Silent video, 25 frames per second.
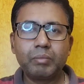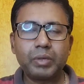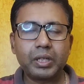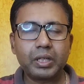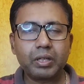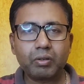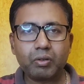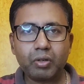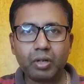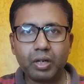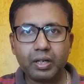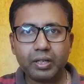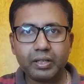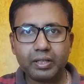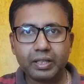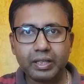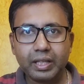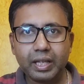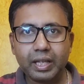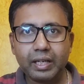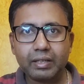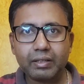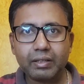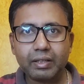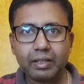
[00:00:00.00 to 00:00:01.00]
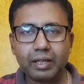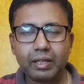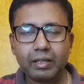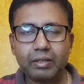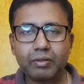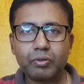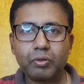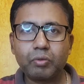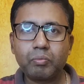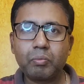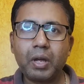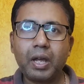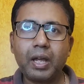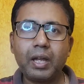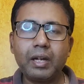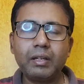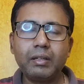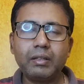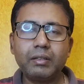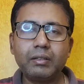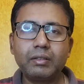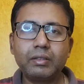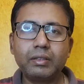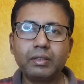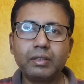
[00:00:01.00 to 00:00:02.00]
particularly sitar and surbahar,